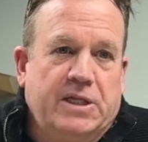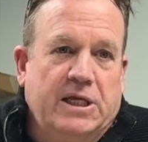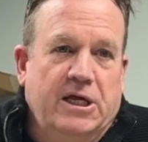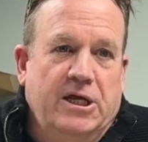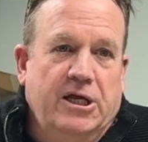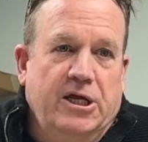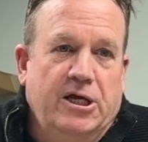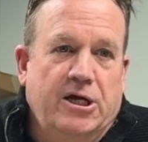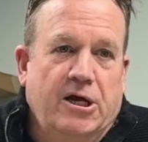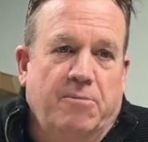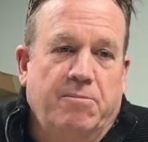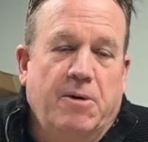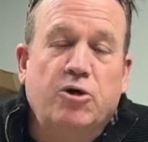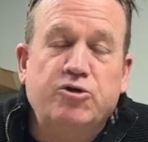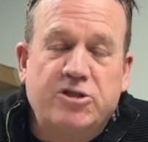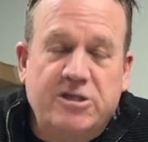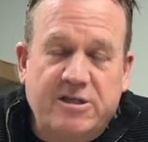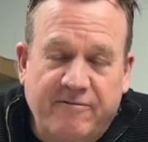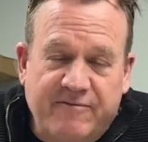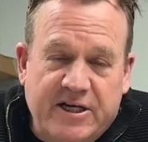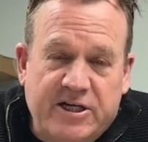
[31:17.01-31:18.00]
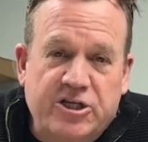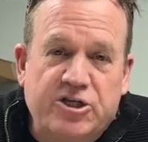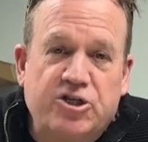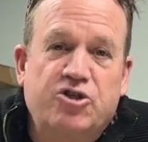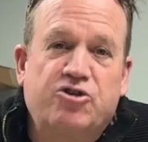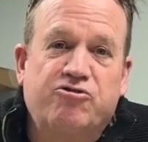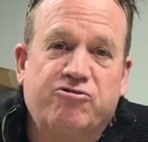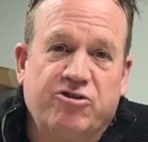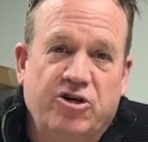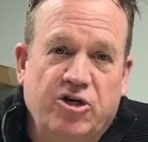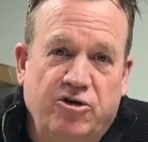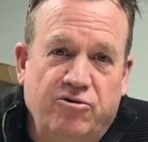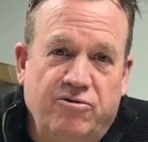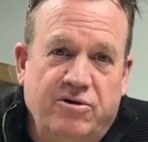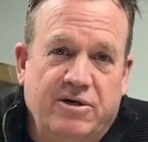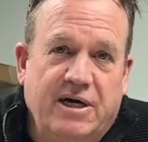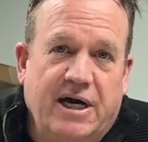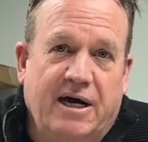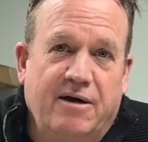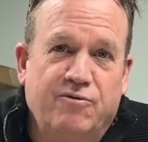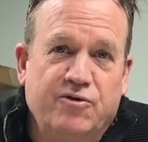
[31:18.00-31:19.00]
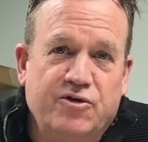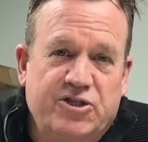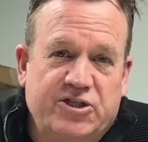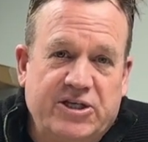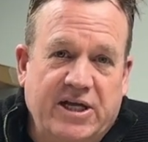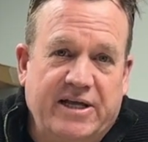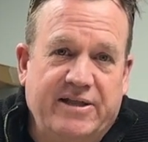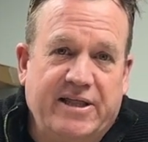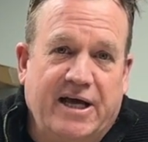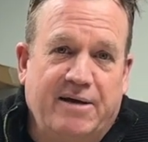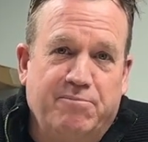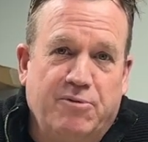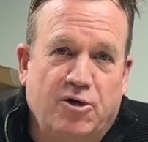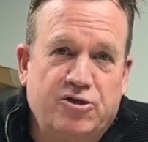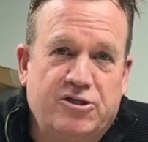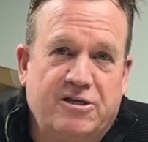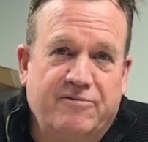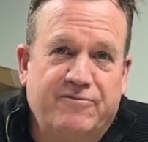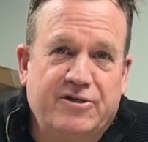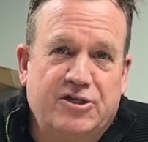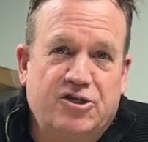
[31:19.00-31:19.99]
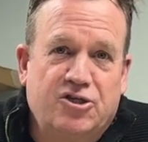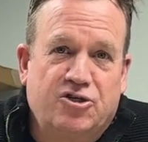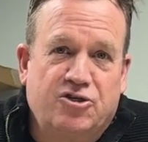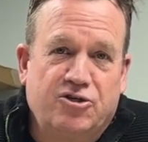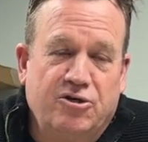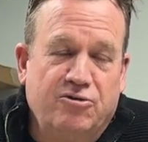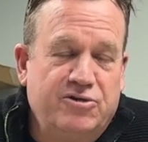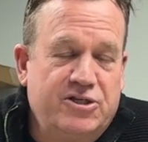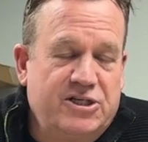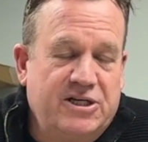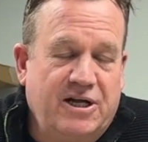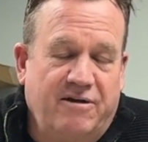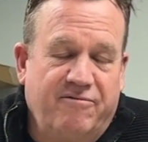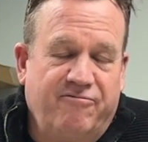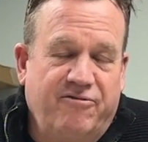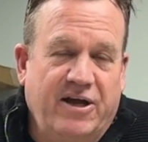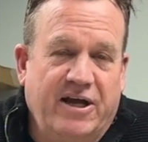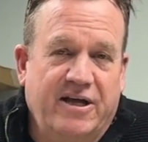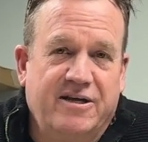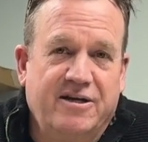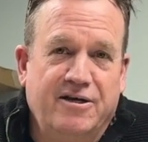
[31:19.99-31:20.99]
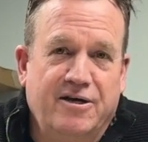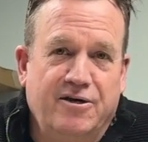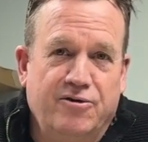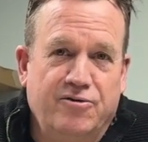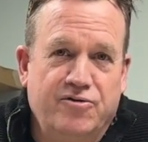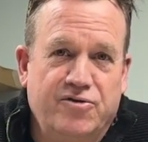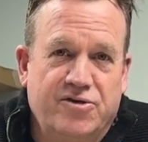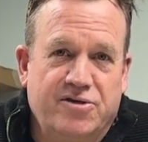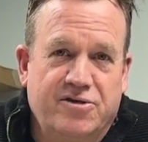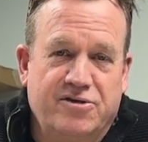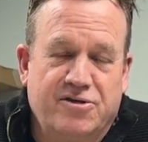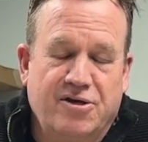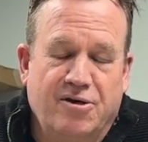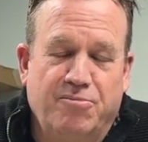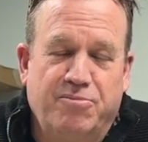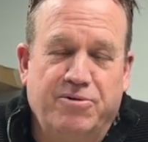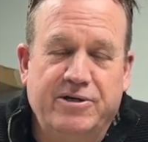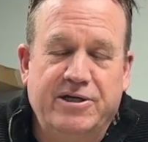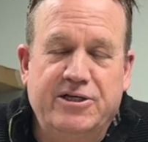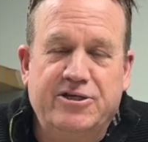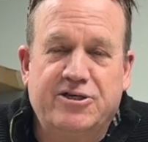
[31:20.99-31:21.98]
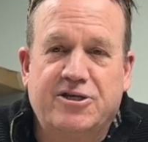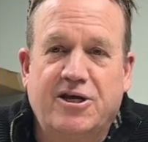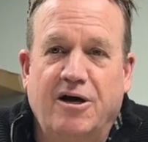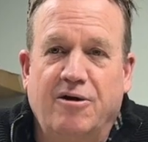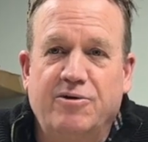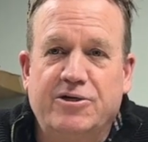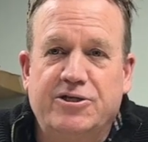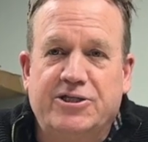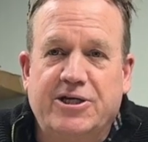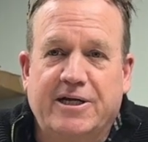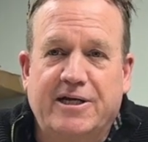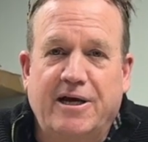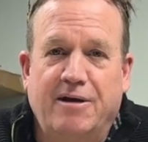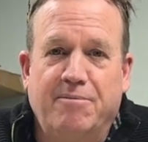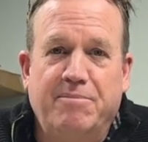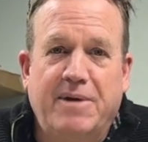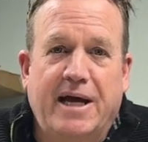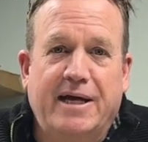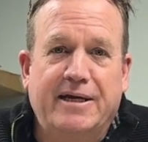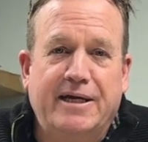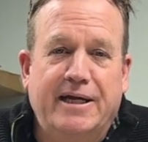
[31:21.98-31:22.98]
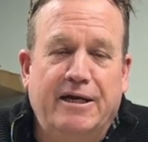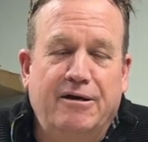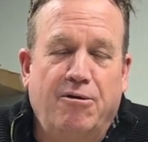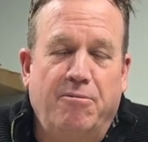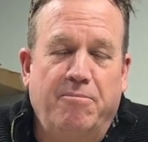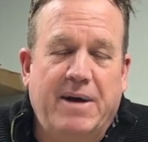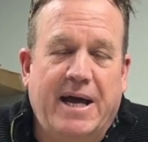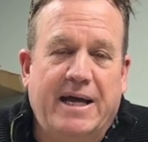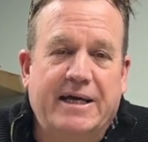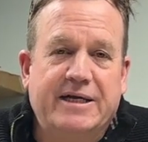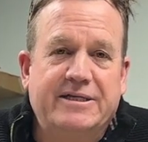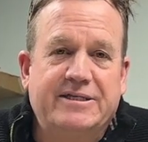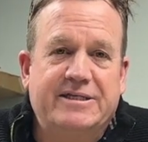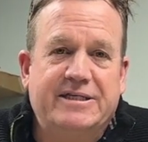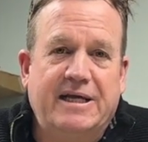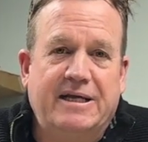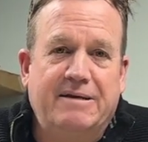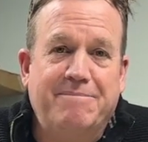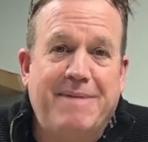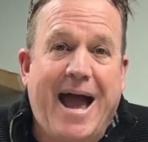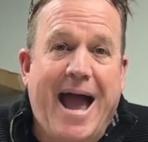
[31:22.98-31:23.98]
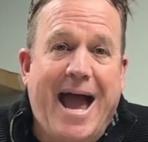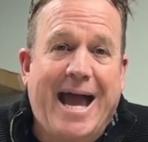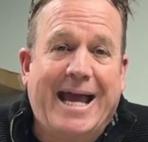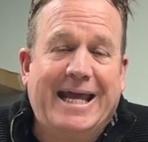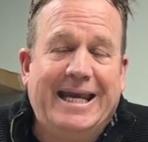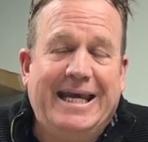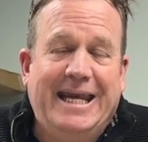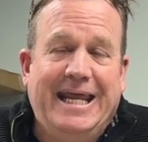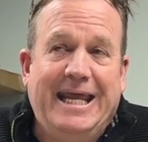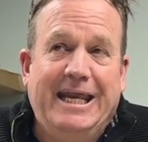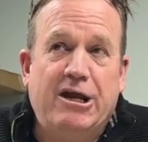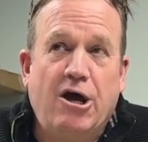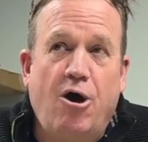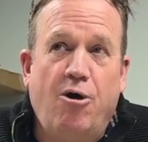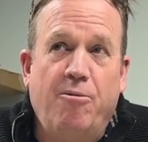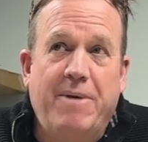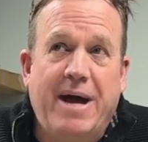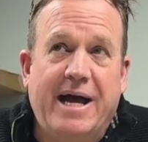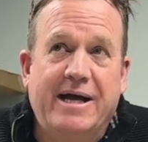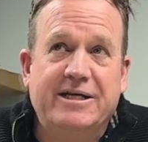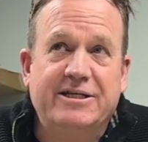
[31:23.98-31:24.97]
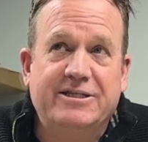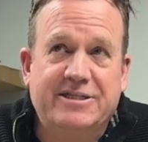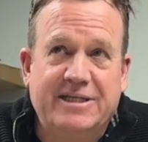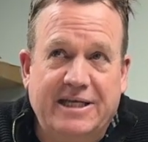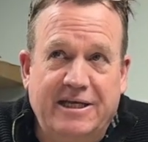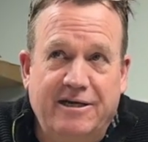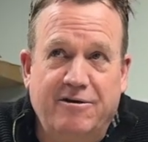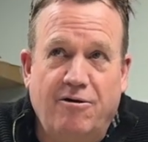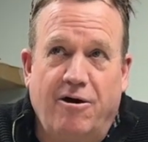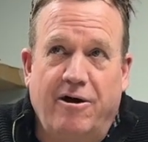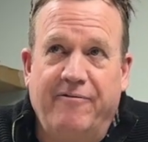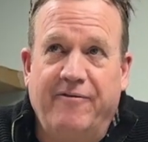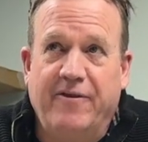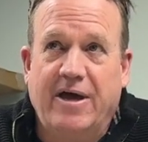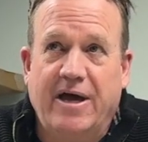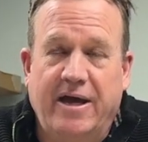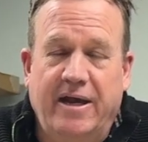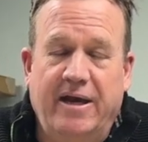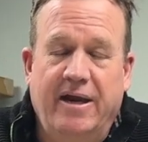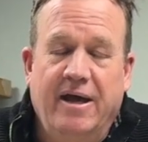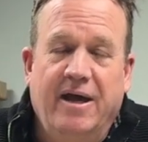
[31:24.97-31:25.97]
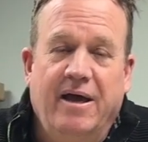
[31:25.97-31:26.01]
most of it is true. I will say that most of it's true. It's not fake news. So please go and check out Magneto magazine online,